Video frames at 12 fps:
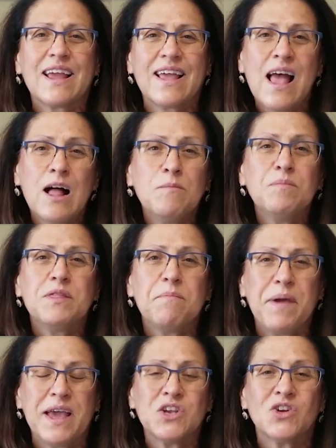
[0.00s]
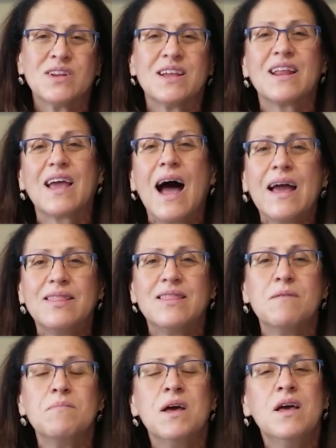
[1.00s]
help the patient and guide
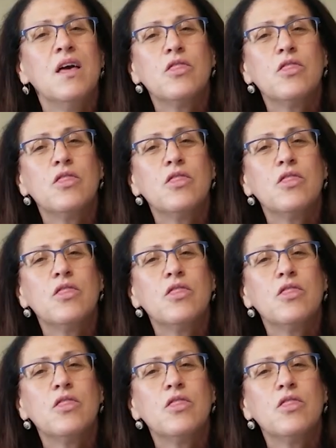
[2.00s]
them